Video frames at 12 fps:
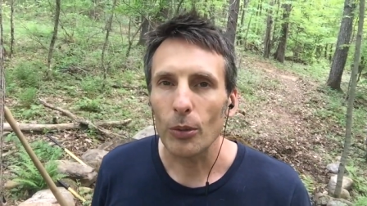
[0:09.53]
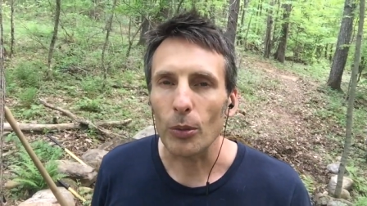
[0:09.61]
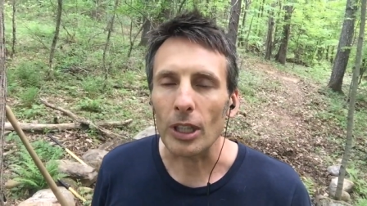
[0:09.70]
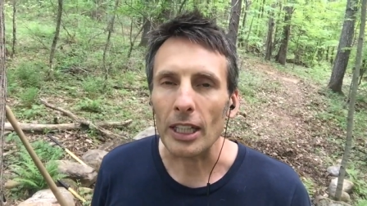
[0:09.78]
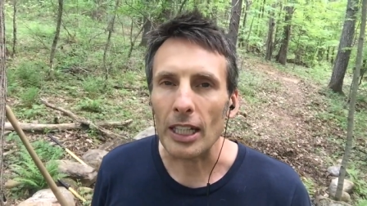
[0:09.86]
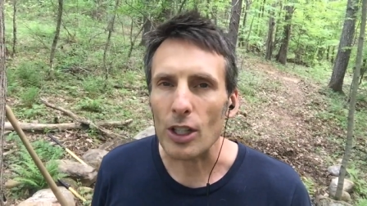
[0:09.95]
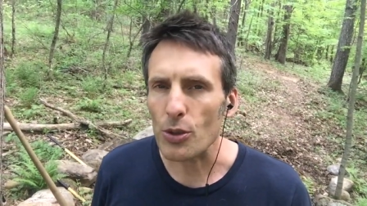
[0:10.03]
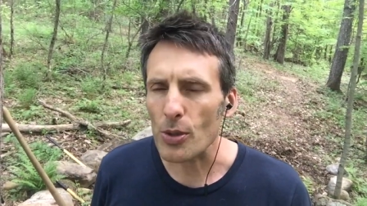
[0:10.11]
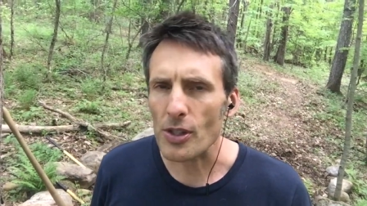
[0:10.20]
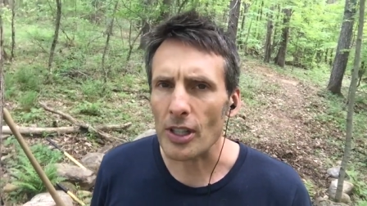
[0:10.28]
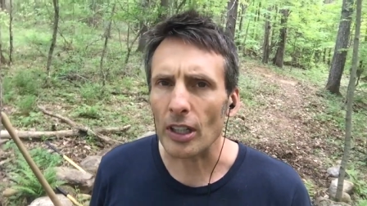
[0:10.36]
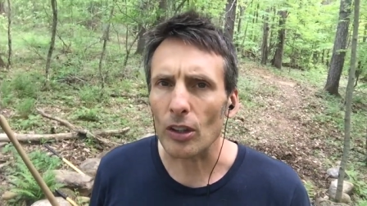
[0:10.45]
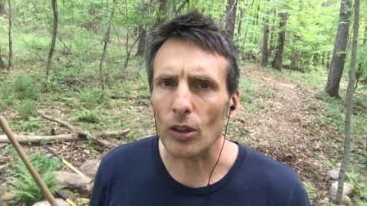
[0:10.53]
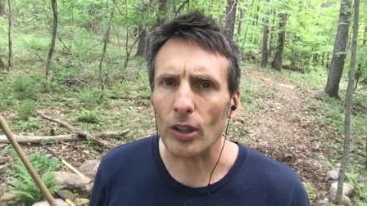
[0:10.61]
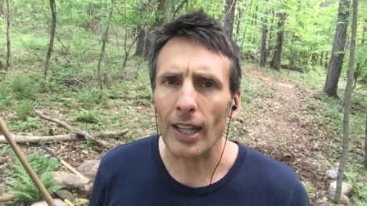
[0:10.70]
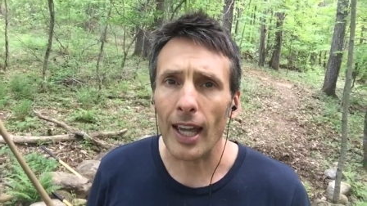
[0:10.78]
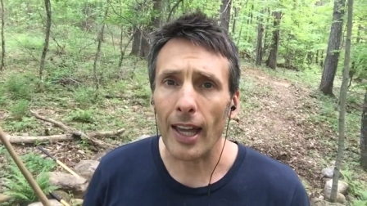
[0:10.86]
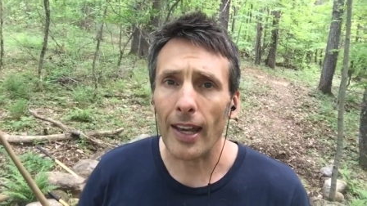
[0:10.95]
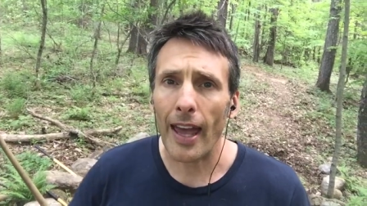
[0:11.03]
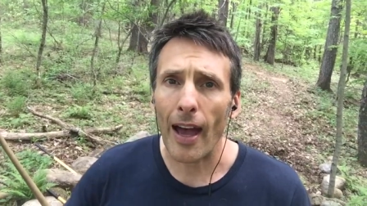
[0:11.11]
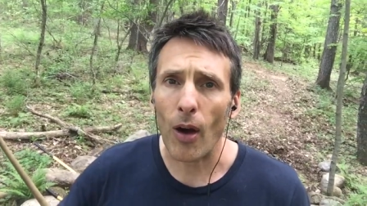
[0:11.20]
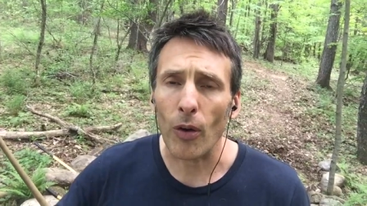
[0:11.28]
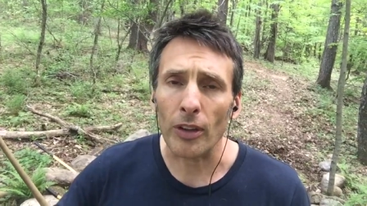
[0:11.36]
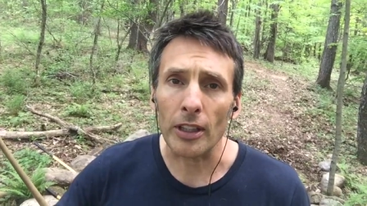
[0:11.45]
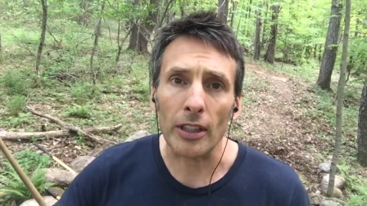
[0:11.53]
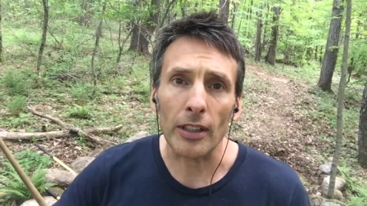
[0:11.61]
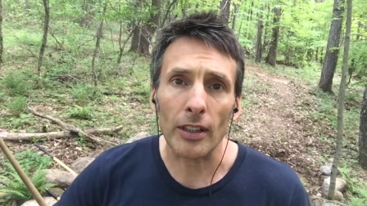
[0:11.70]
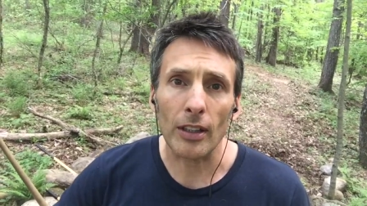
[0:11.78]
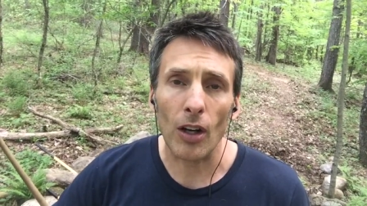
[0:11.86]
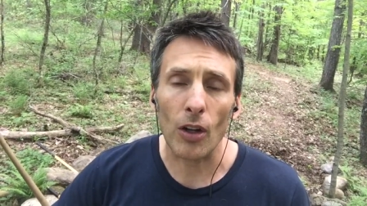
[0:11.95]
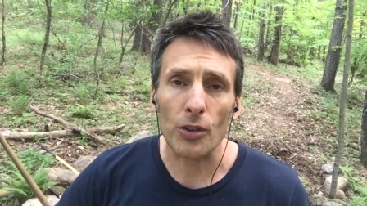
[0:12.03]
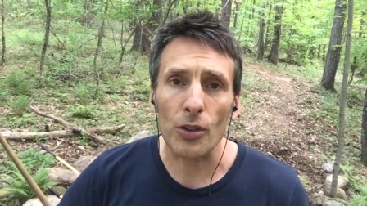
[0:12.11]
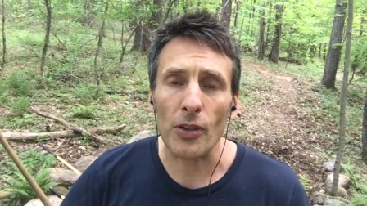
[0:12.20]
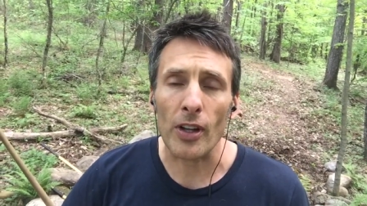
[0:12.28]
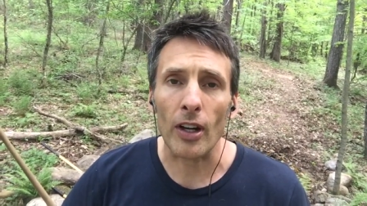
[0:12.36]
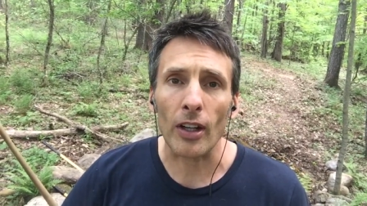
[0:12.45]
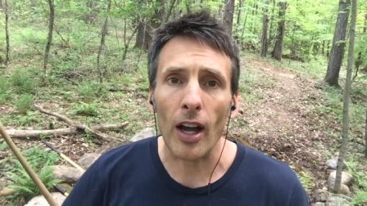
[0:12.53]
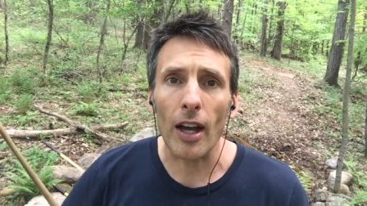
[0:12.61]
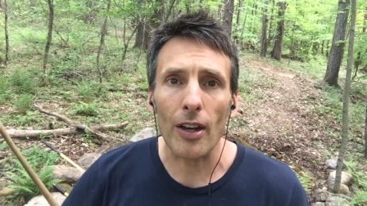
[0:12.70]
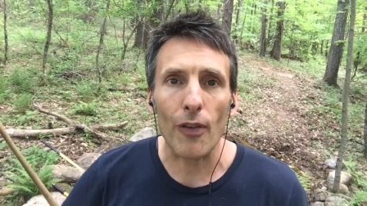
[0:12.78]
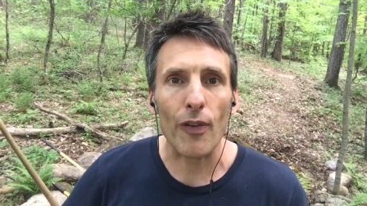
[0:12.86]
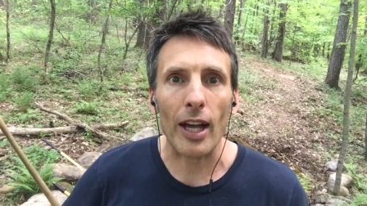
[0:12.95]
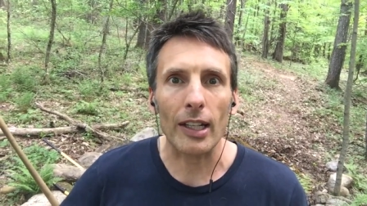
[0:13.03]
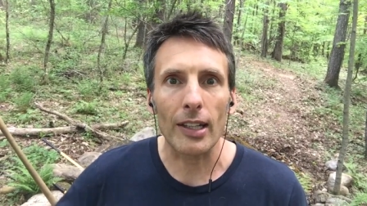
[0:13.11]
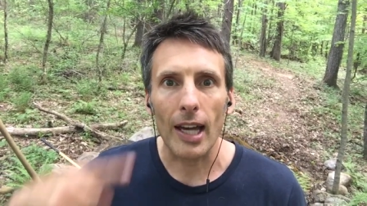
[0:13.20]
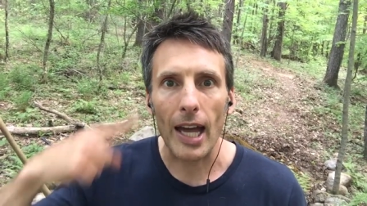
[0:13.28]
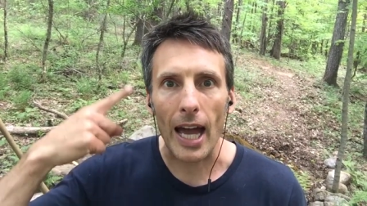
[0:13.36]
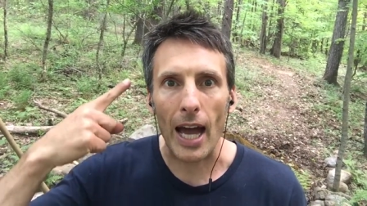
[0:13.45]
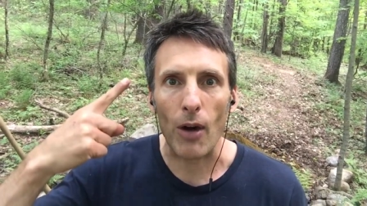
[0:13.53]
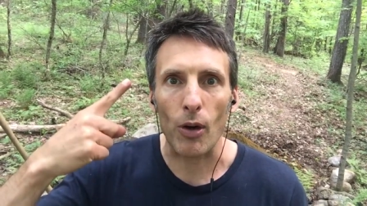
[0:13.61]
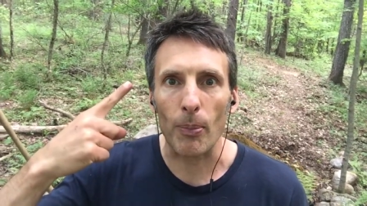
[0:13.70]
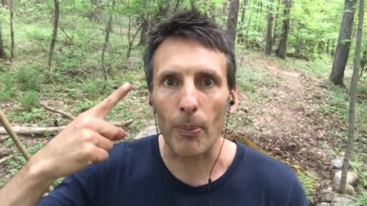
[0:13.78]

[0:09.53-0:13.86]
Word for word: Really interesting look at how the cultures in our gut affect our